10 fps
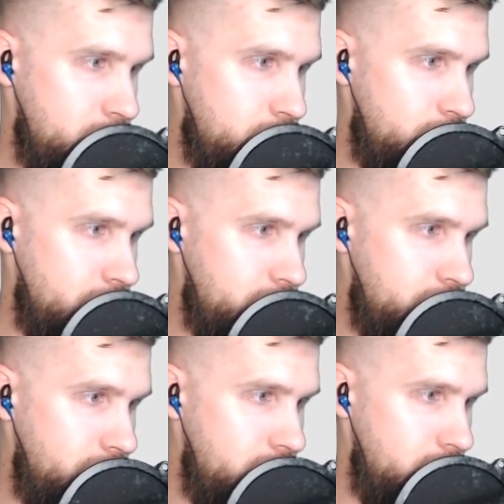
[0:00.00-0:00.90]
Bridge
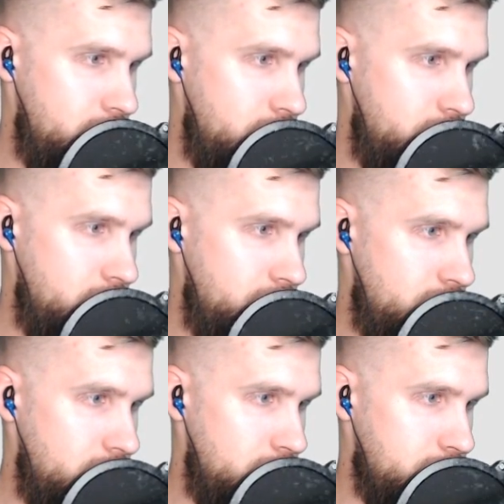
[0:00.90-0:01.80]
fee,
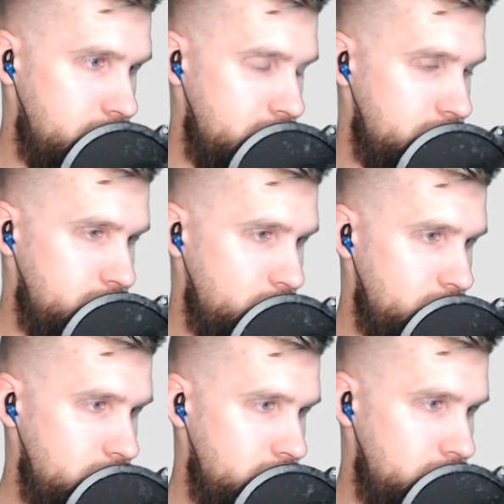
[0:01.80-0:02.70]
develop
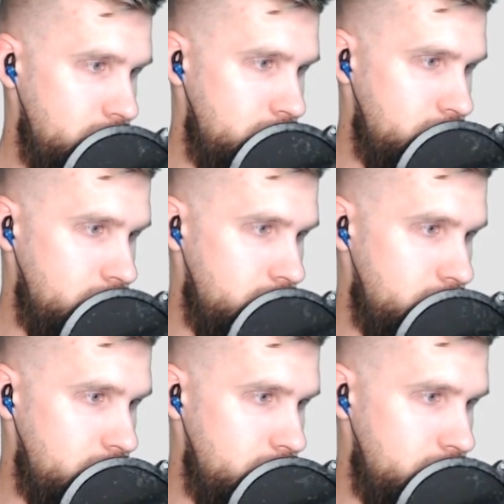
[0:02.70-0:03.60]
dashboard,
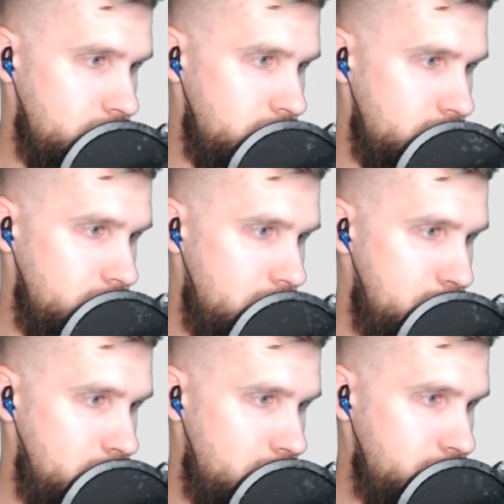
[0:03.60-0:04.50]

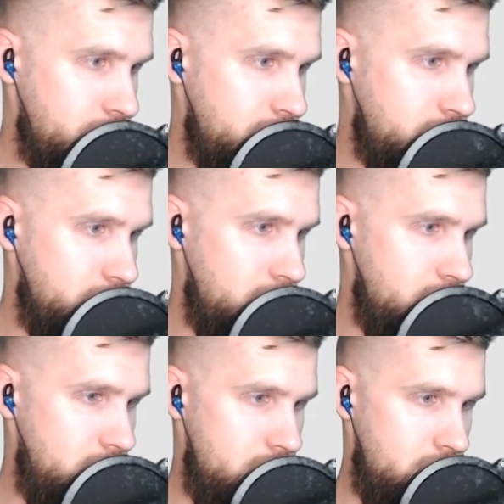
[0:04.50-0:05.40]
APR interest
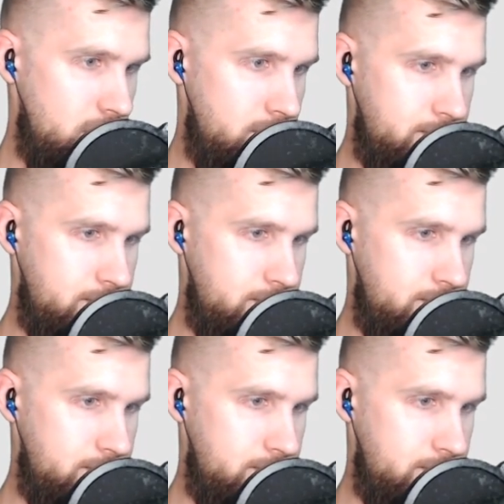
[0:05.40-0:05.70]
display.